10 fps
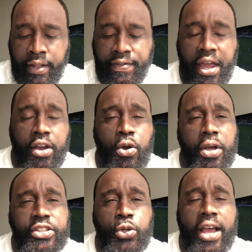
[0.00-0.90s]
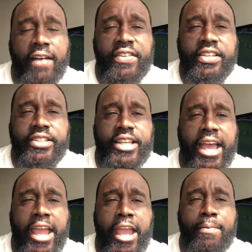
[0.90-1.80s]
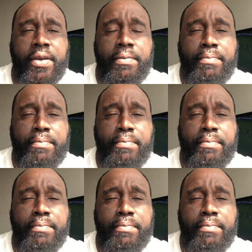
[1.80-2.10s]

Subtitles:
that are going to have the same